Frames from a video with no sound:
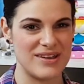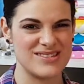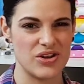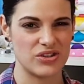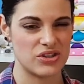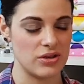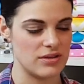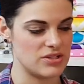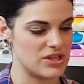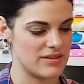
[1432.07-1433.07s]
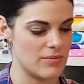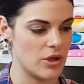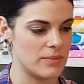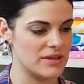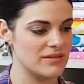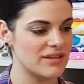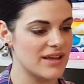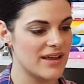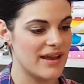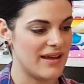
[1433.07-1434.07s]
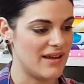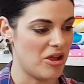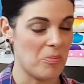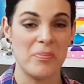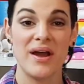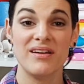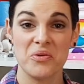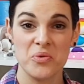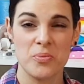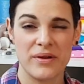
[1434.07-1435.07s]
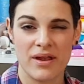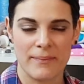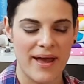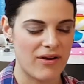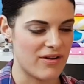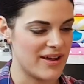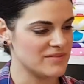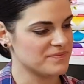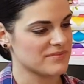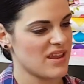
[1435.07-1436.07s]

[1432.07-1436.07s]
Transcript: It's not huge at the moment, but we'll bring it back, right?